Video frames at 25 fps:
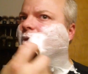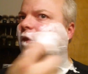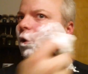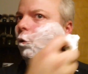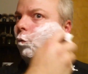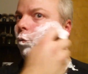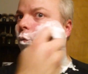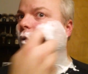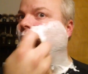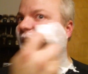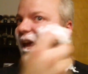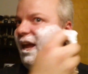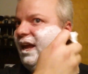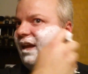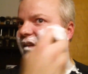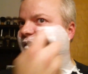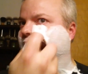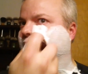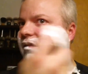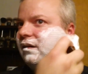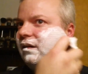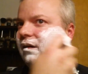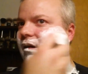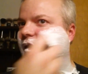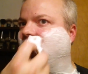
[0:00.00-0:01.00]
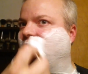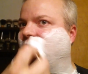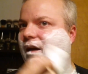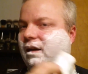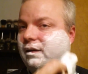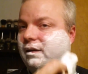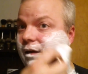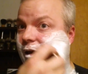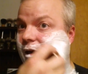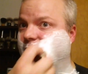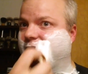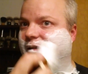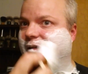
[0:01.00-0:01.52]
The weight uh,
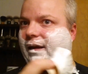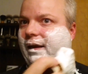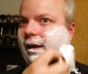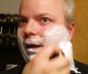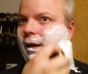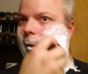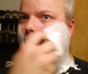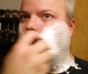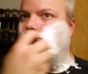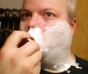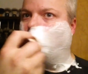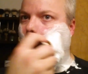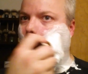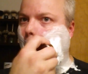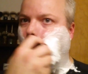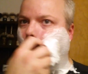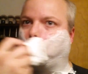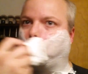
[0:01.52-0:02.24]
does add,